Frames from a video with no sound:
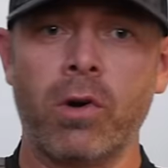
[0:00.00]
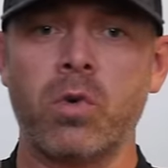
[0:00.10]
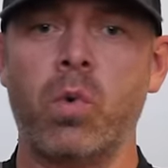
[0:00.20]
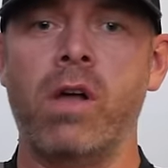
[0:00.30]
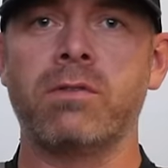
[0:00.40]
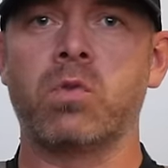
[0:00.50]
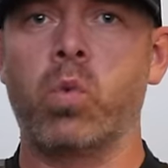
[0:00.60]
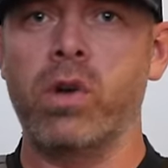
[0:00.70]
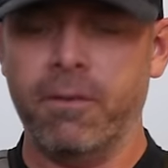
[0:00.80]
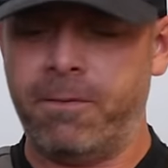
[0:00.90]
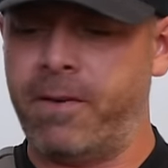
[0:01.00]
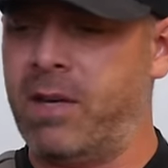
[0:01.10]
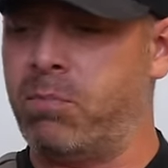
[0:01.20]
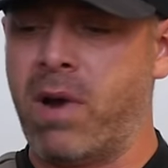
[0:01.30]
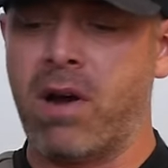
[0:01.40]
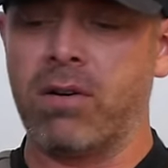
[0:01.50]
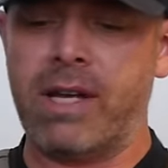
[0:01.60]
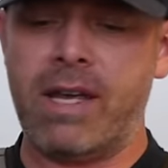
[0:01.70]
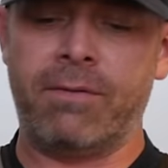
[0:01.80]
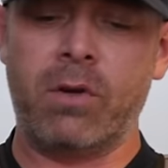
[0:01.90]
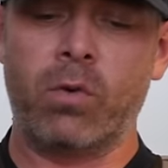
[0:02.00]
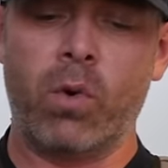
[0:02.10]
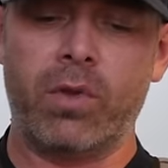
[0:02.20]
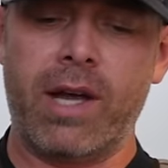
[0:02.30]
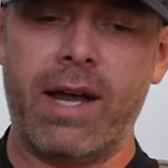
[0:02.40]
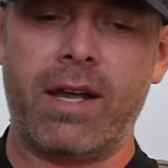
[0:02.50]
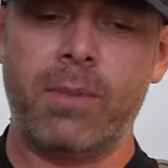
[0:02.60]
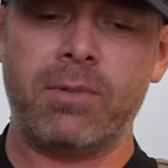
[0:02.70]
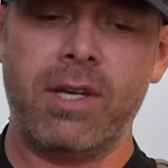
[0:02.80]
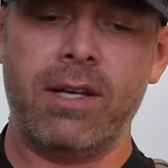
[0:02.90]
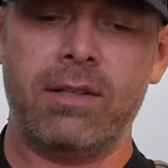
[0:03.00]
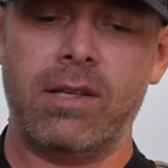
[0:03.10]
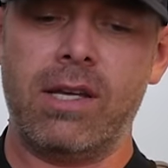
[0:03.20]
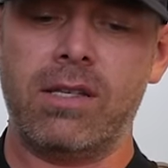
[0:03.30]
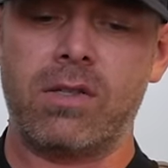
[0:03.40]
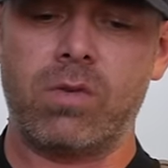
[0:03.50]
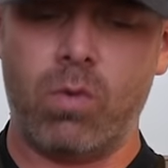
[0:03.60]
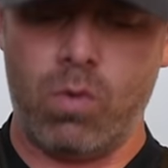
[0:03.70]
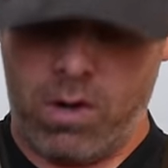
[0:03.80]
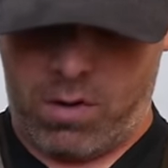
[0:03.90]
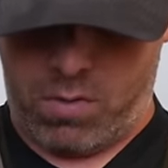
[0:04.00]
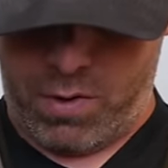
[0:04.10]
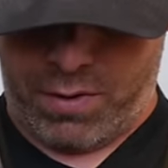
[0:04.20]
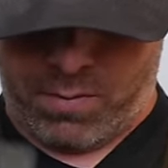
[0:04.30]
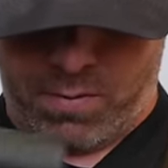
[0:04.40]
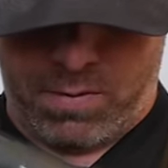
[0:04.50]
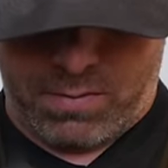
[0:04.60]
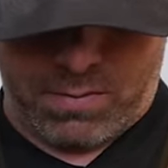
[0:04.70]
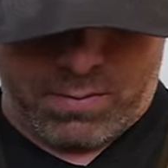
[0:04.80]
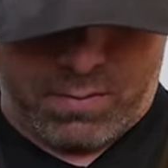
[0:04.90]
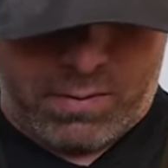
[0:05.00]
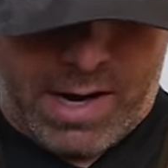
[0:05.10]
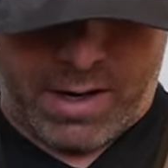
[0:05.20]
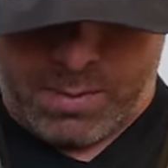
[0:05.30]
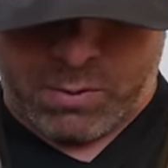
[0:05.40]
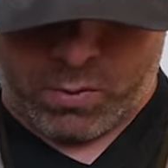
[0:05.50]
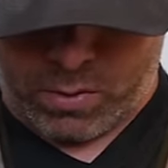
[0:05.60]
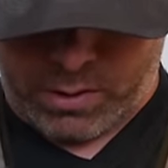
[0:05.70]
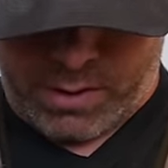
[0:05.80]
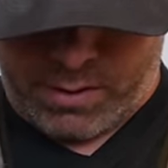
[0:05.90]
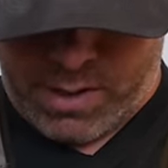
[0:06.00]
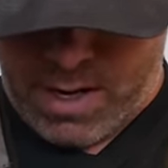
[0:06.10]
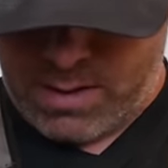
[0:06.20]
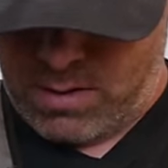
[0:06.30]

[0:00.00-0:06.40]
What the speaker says: 12s will fit barely if you roll the eye cups in. These will work with the eye cups rolled in or not.